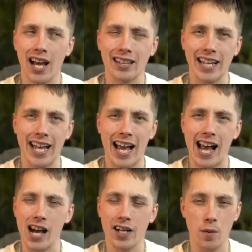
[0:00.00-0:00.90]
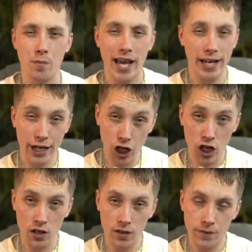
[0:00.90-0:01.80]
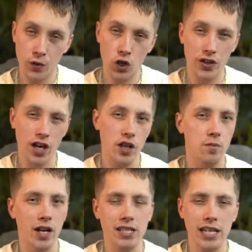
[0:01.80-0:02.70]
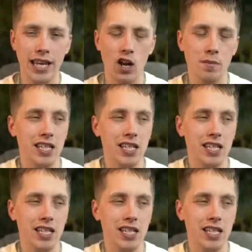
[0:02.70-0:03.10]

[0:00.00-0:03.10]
like a competitor for the other brands they carry,